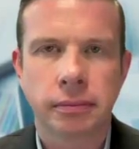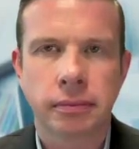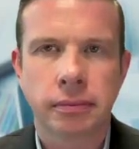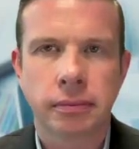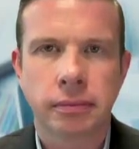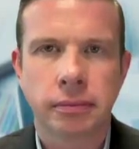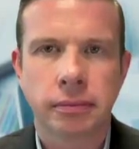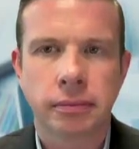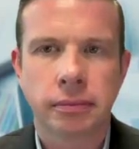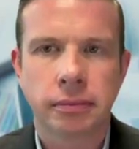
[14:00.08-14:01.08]

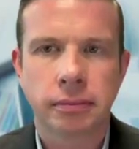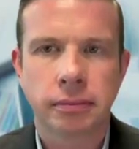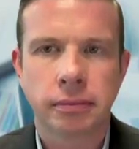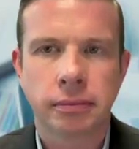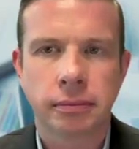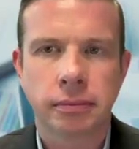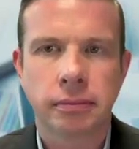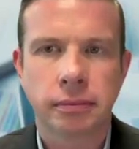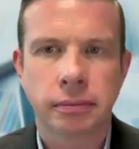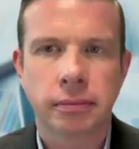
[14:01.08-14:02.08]

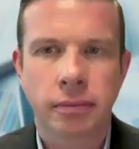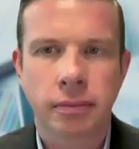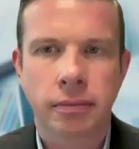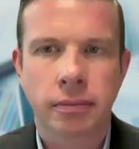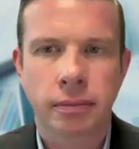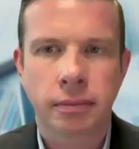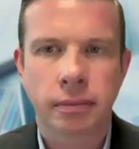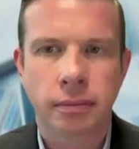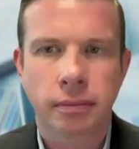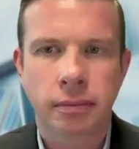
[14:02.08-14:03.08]

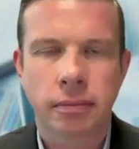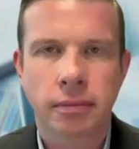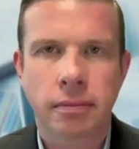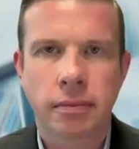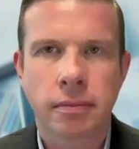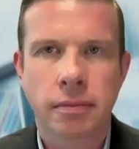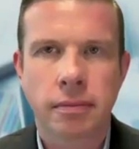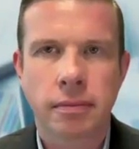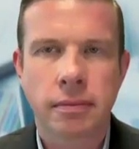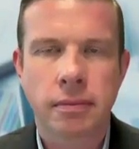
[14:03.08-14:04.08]

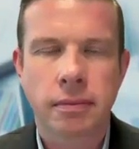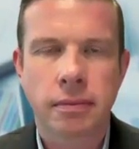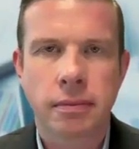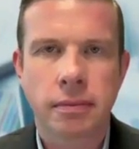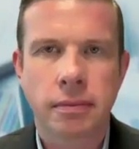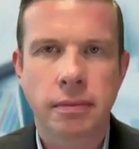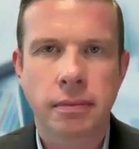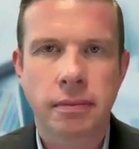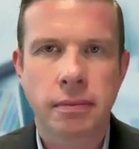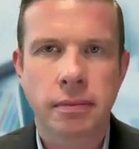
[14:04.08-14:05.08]

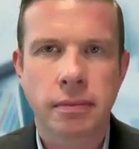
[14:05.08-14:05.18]
[no speech]